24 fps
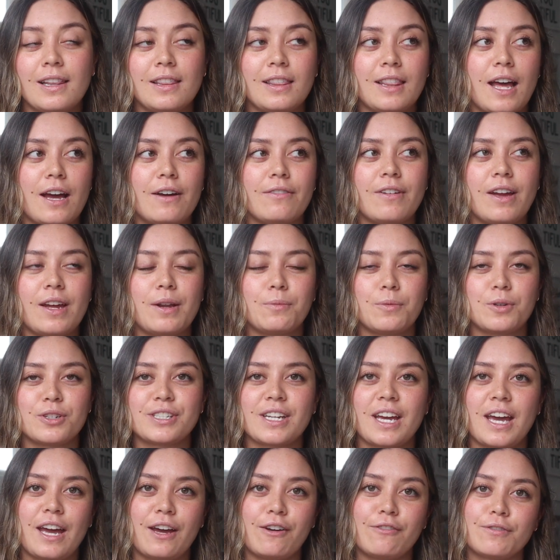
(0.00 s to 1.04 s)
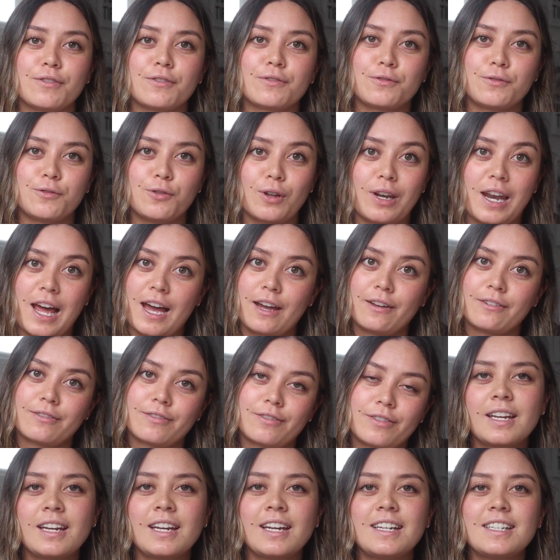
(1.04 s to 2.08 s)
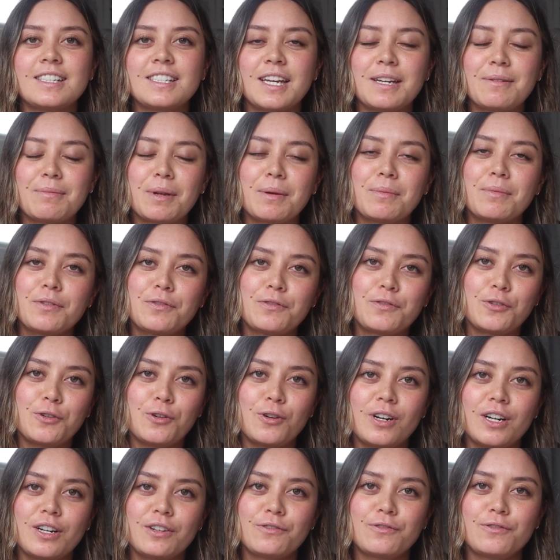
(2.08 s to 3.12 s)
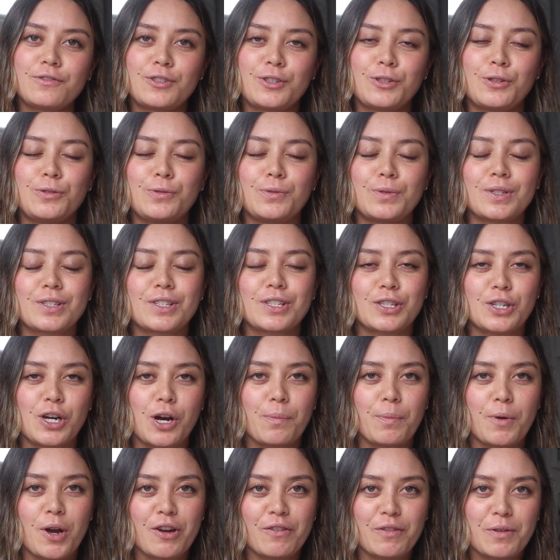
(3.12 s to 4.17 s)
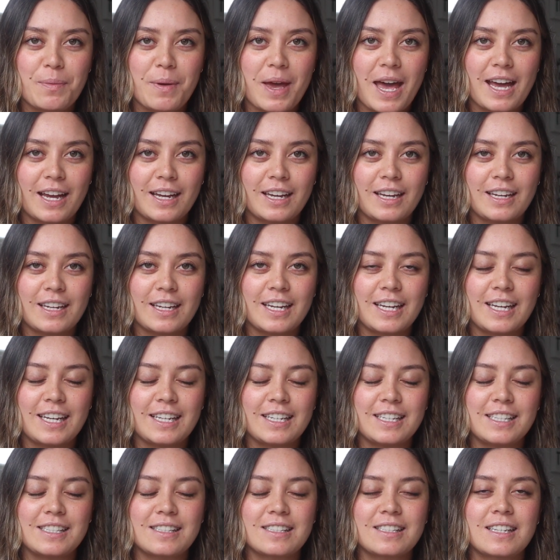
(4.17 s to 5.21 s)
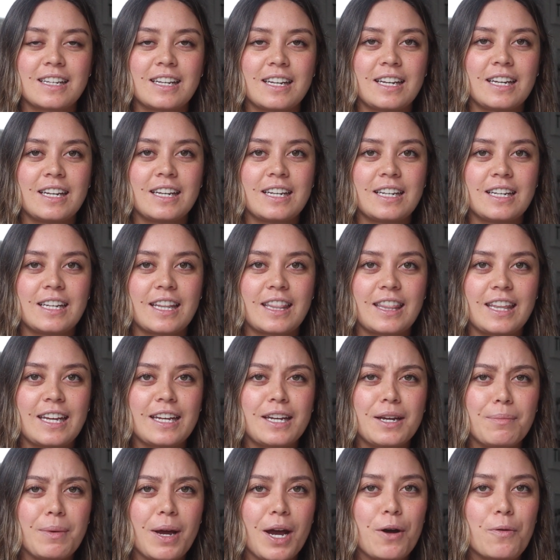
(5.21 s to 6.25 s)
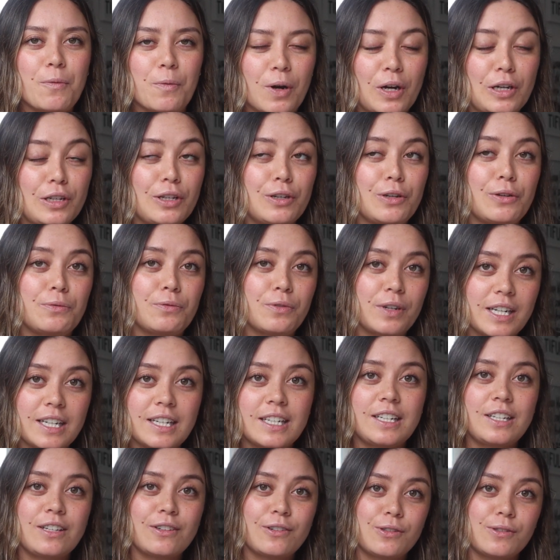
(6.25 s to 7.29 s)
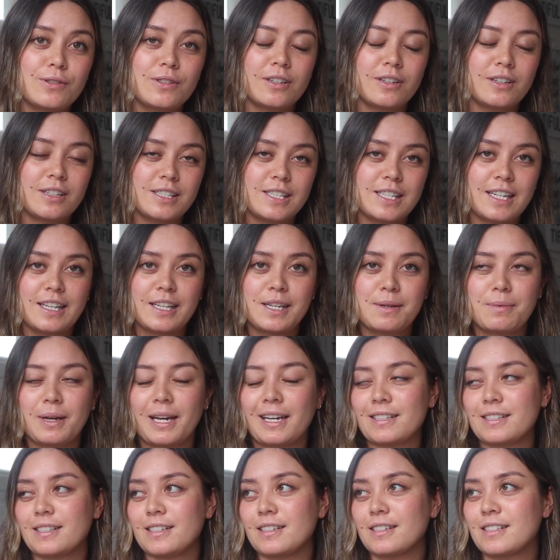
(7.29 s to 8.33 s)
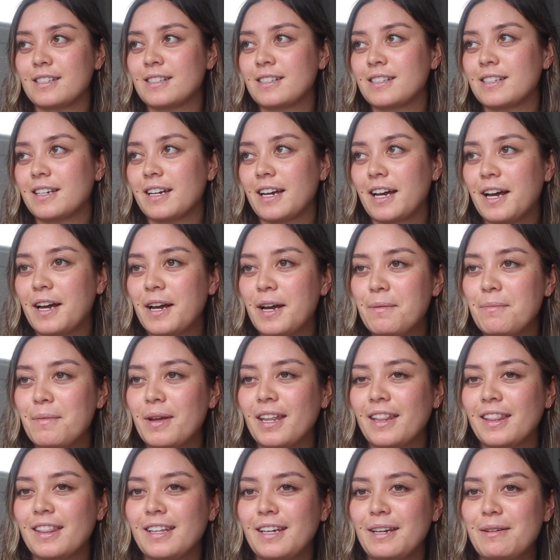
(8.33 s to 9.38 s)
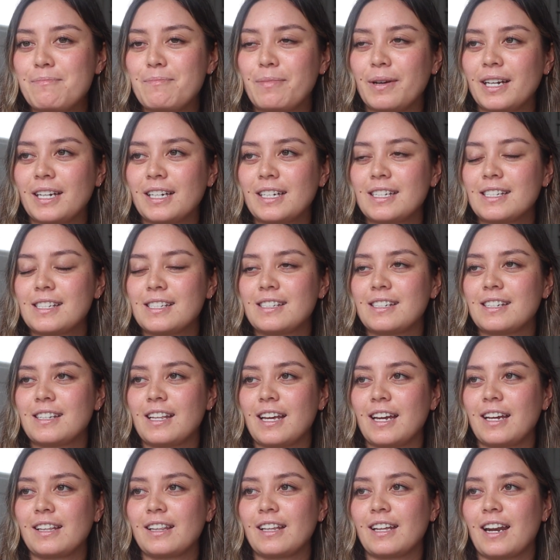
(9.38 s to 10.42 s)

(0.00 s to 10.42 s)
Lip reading: love and want to have for life. Tip number 4 to stop overpacking is think about what you really use on a daily basis. The biggest thing